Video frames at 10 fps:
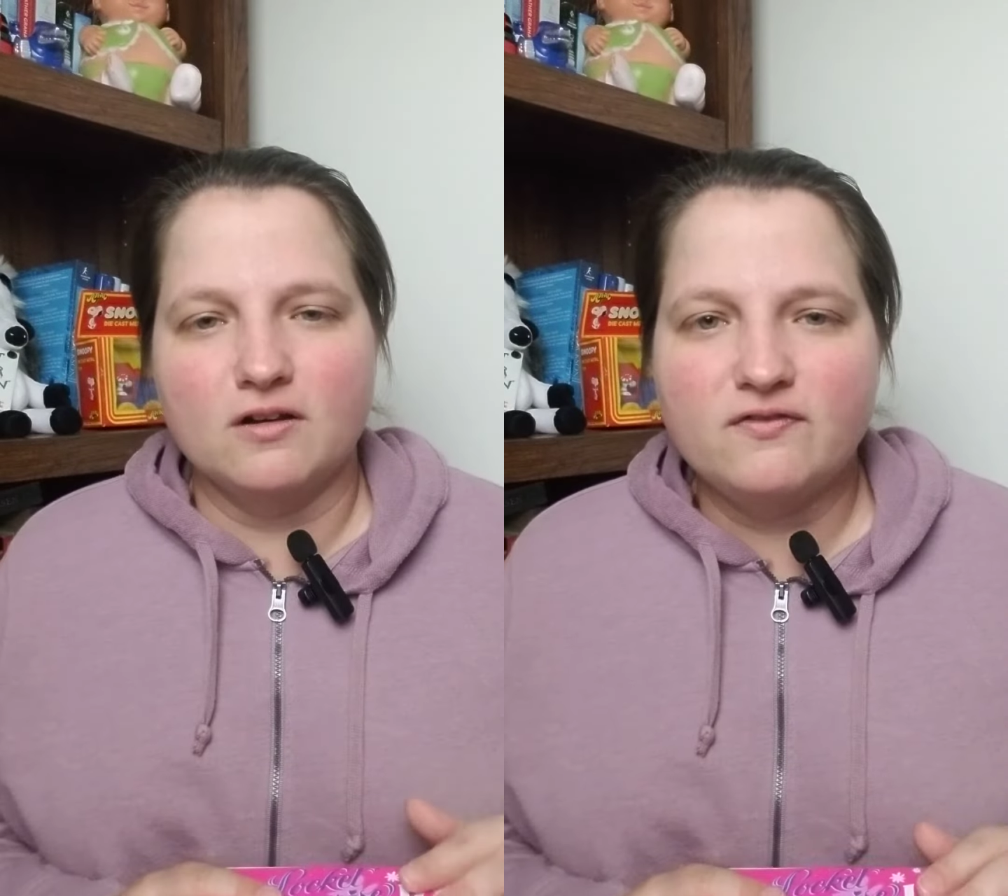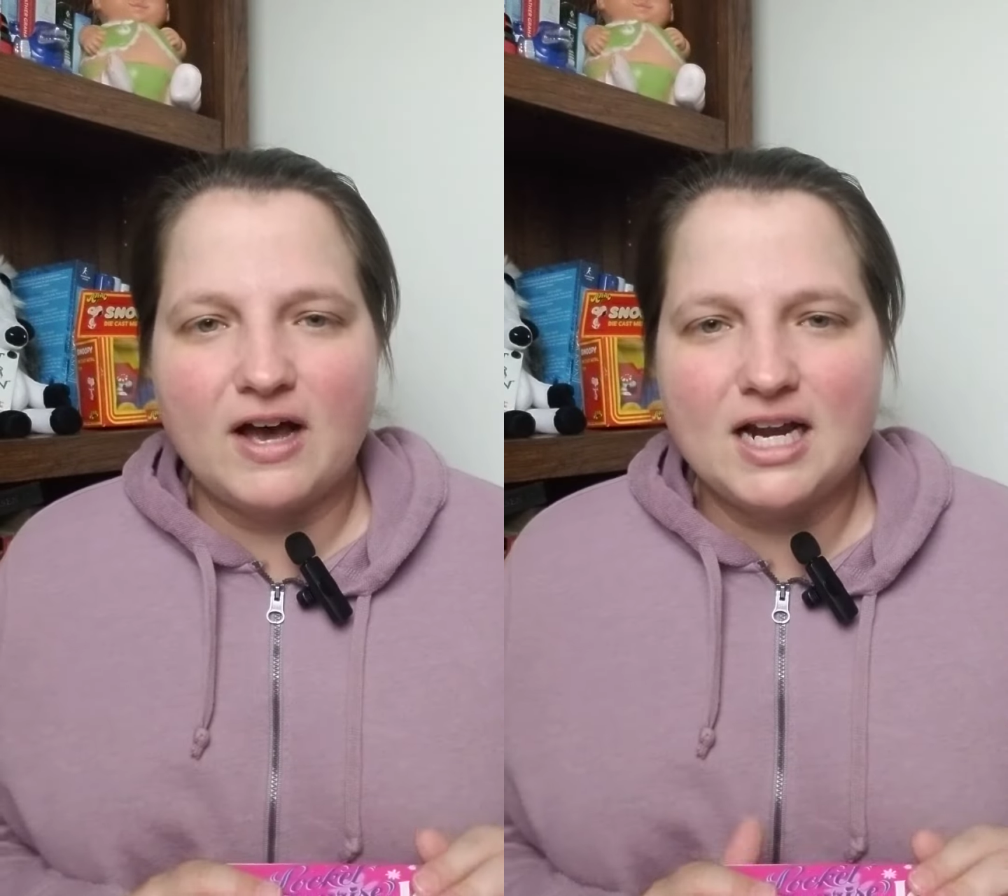
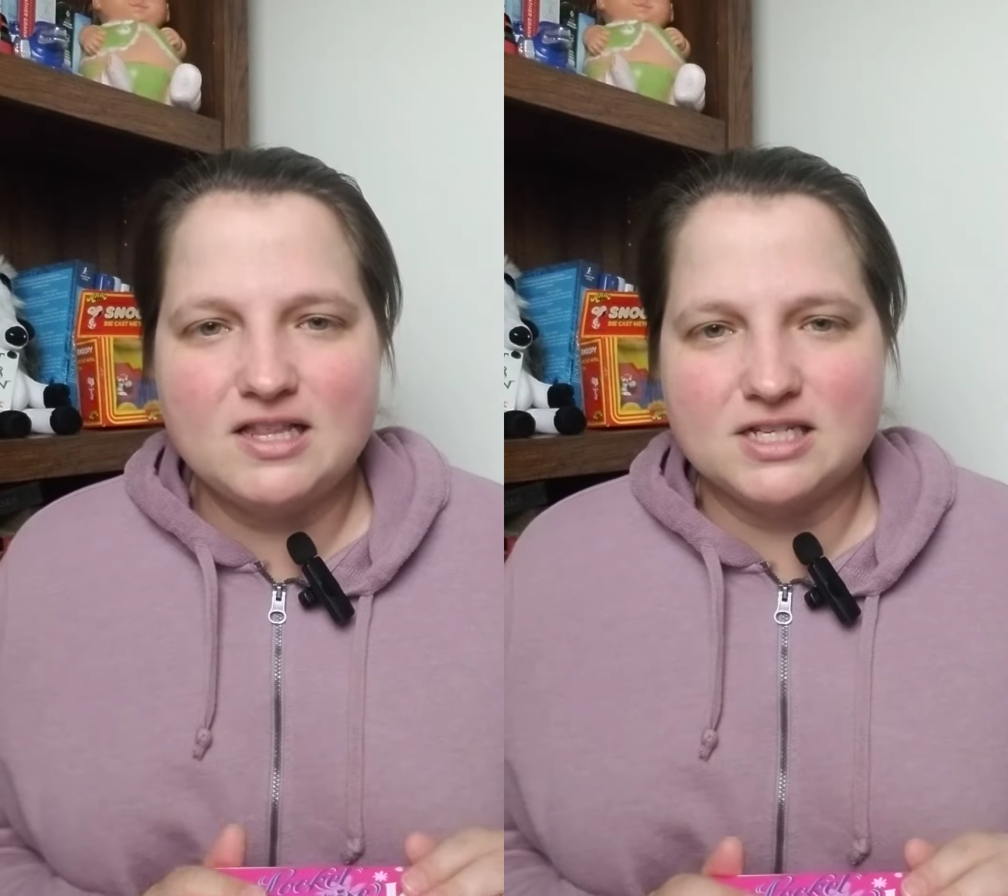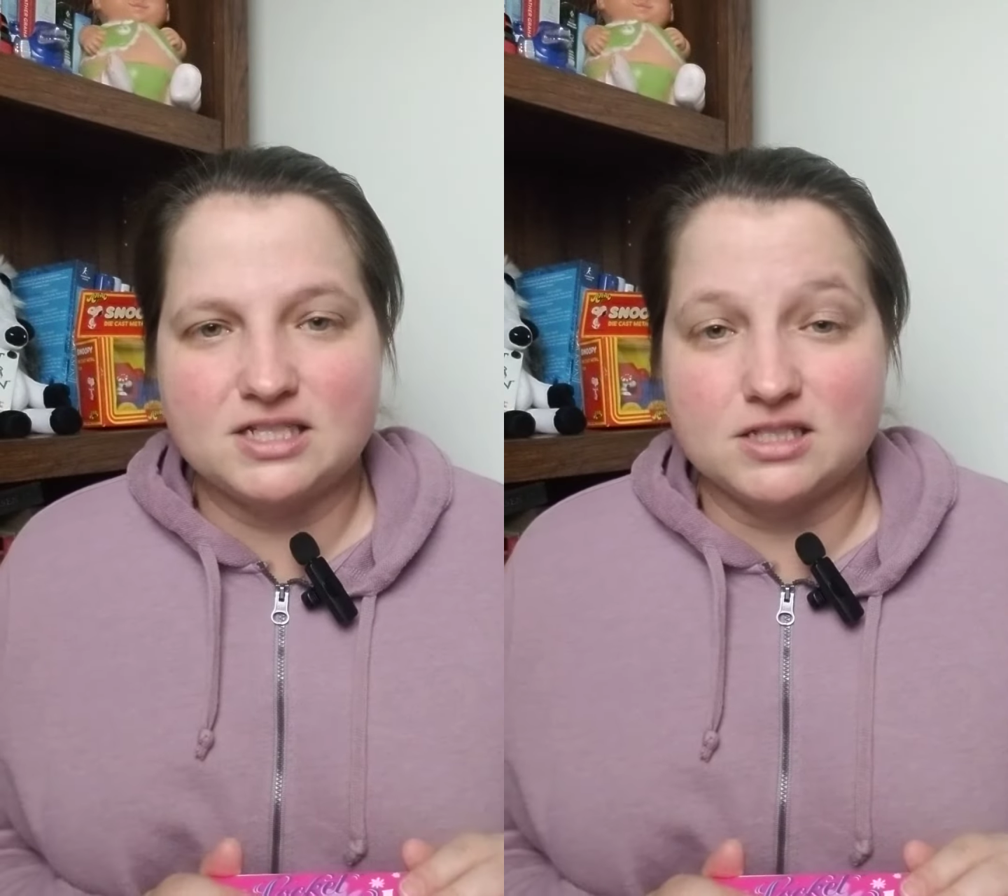finding
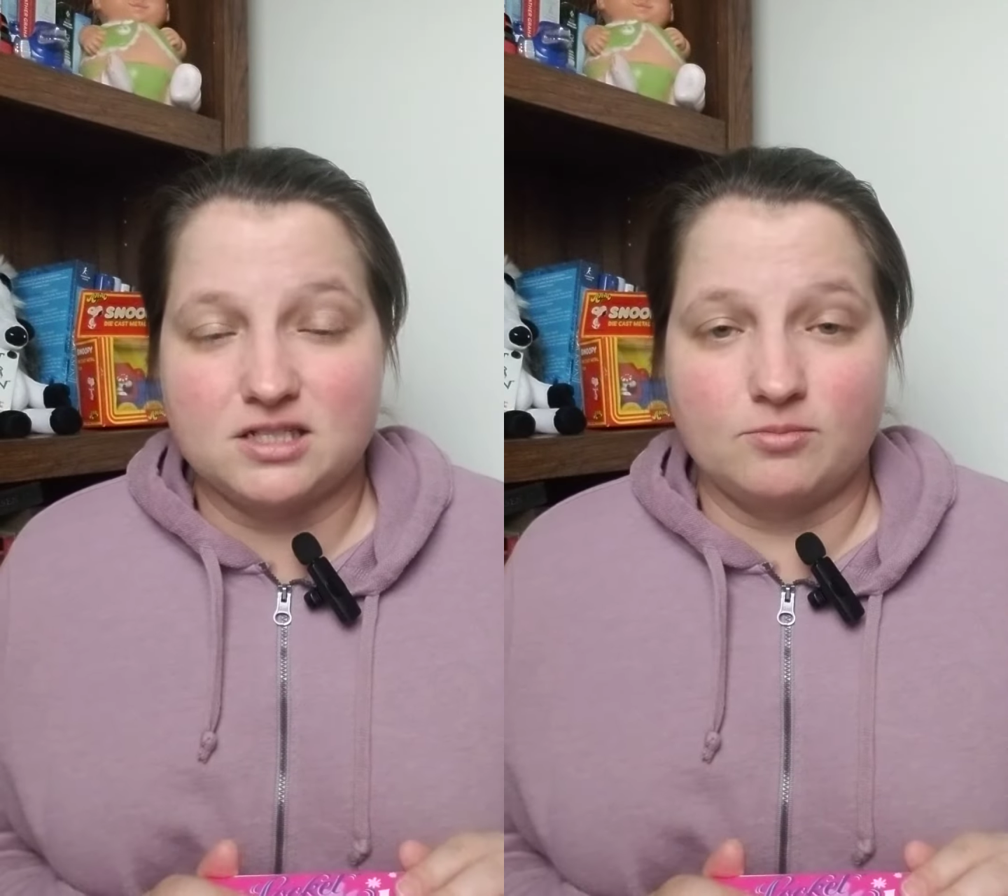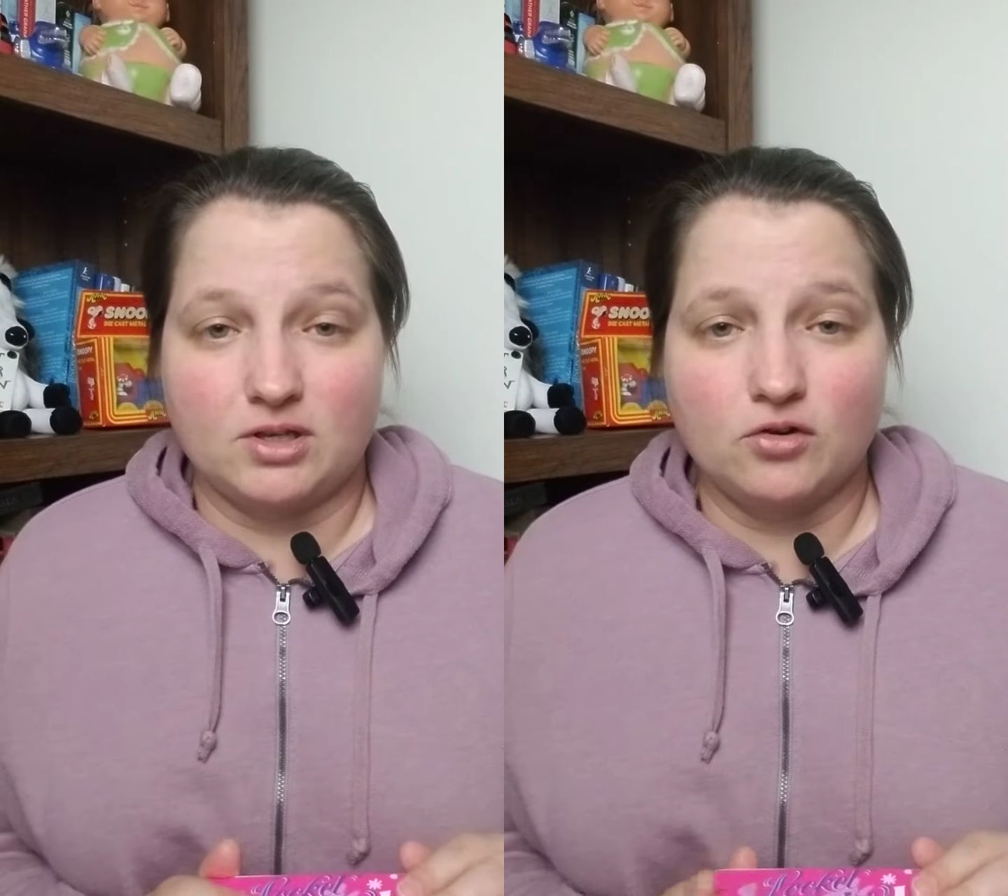these and
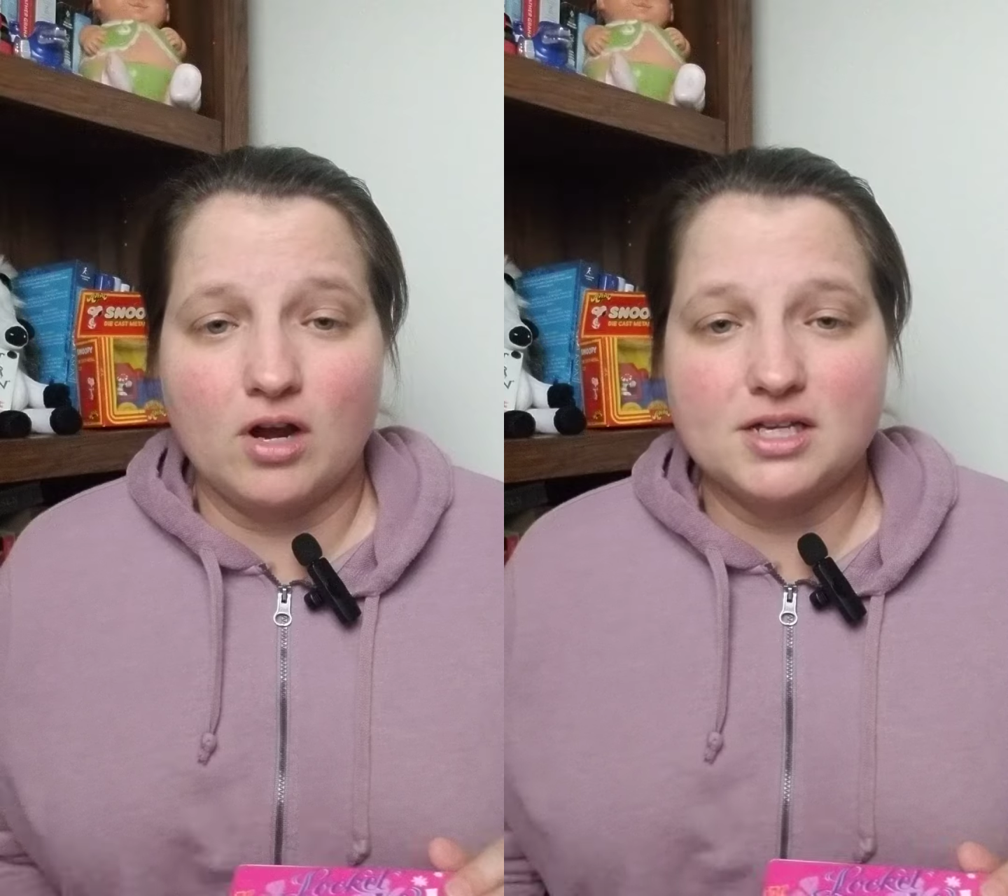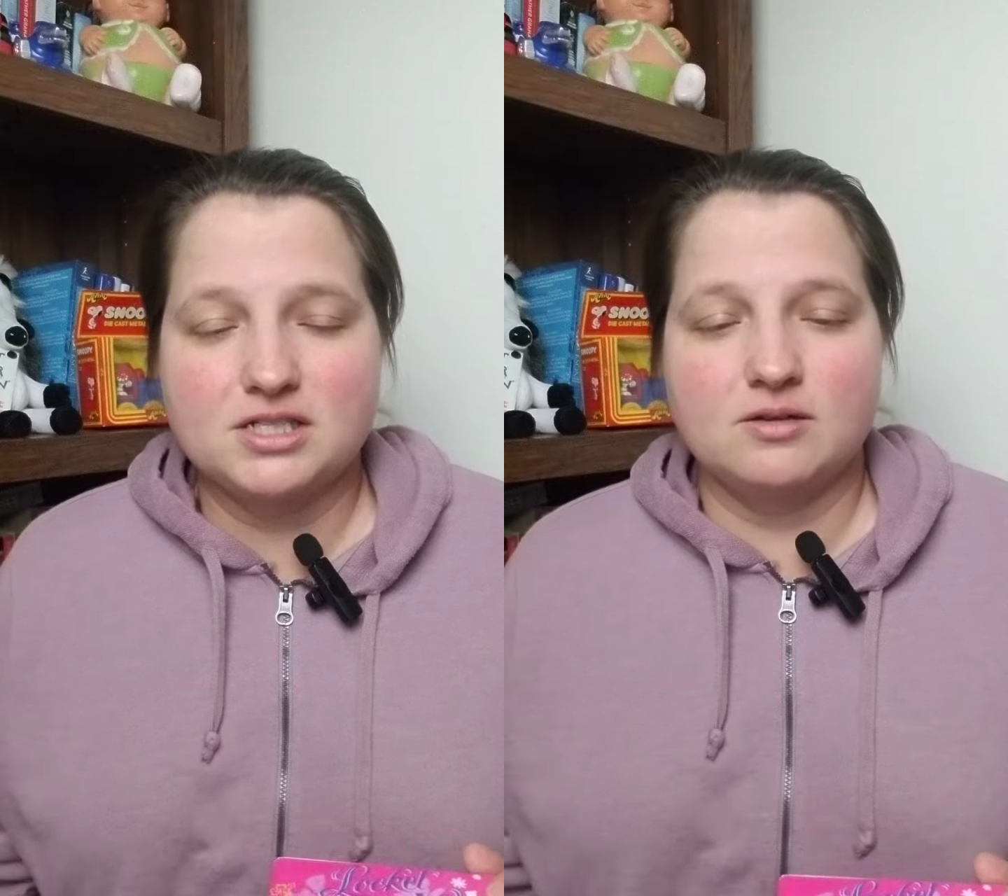stumbling
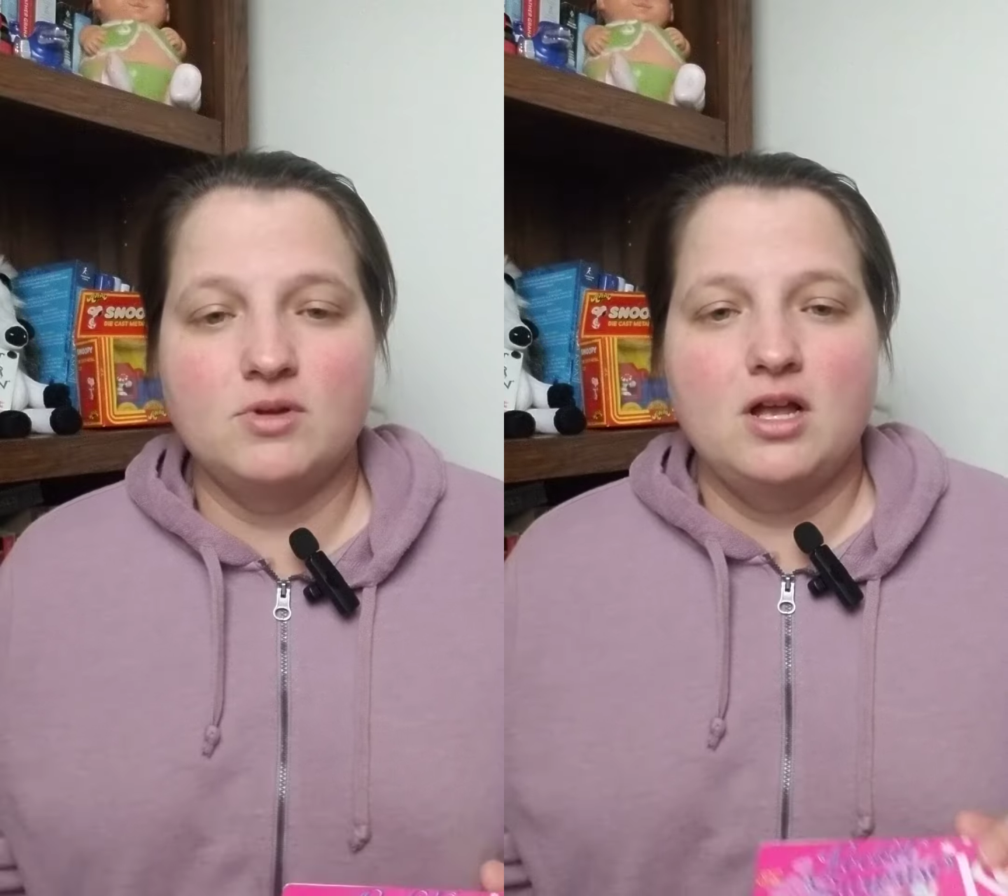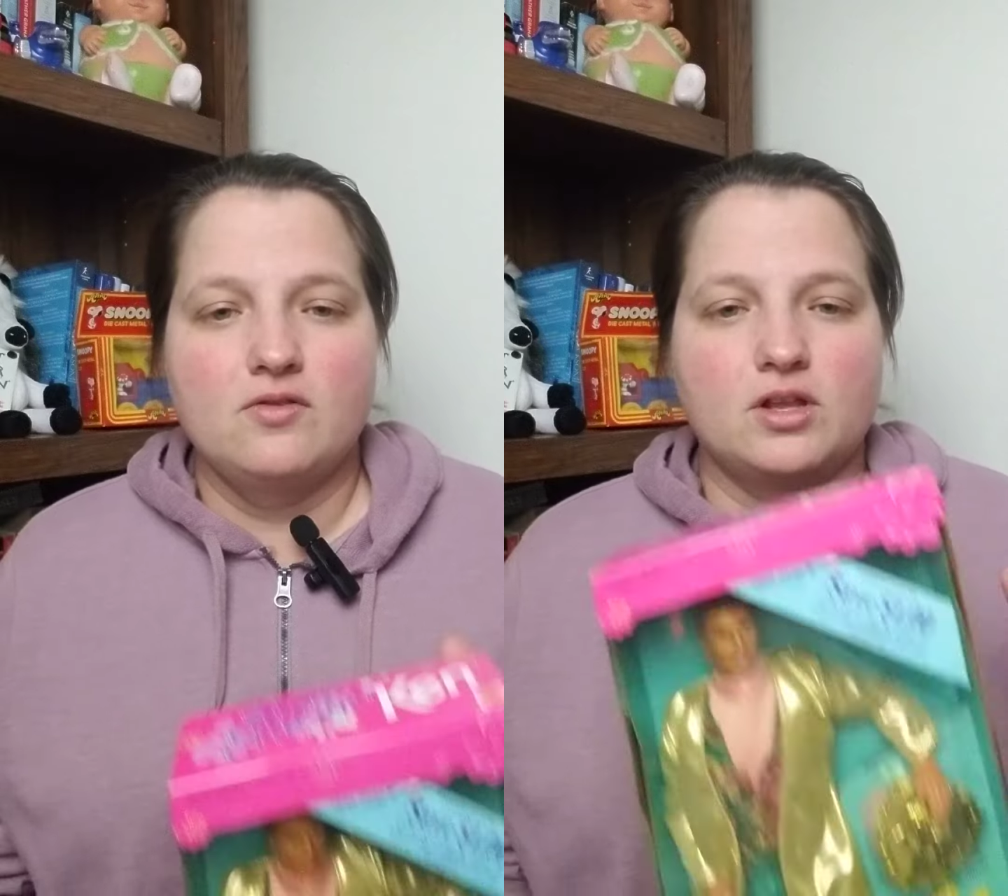across them. The